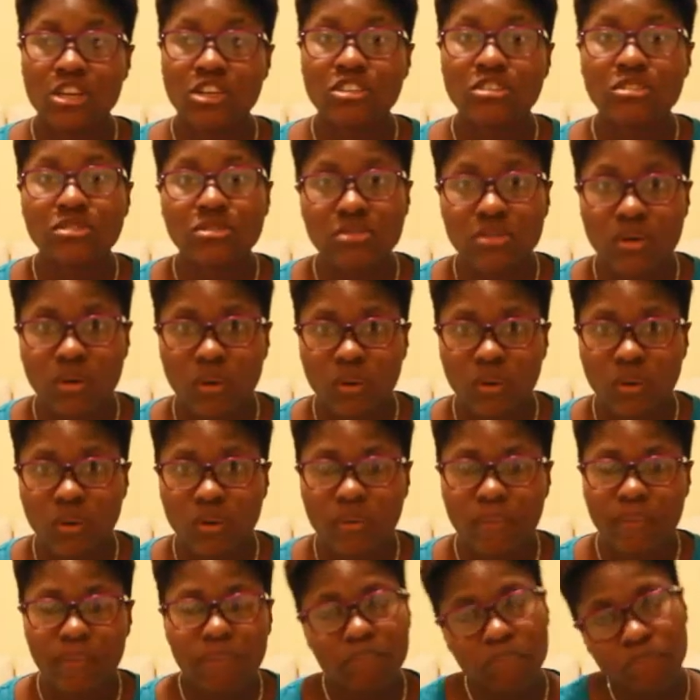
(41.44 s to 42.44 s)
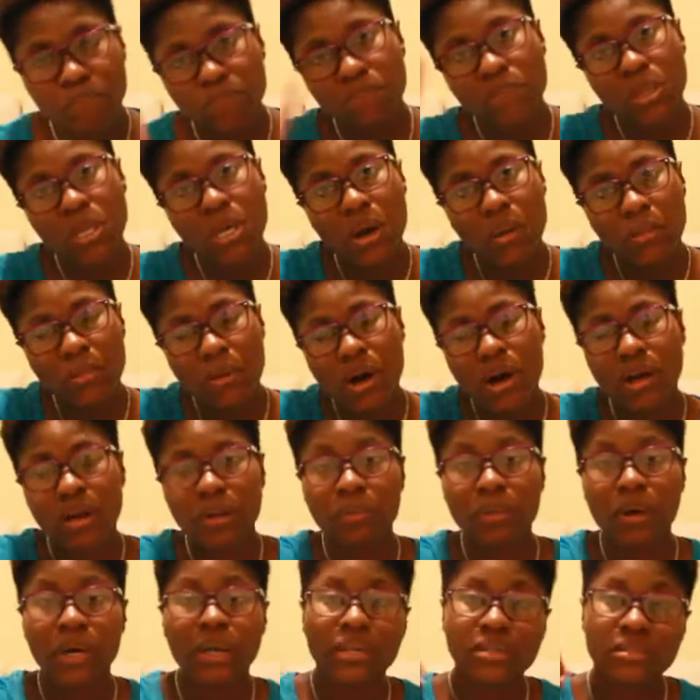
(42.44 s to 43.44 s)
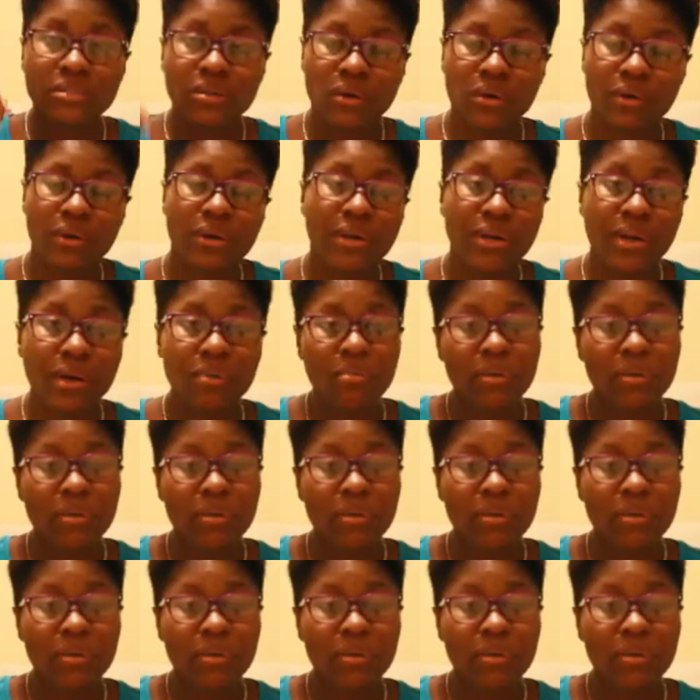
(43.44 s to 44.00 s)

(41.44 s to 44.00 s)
So, big up all the mothers out there.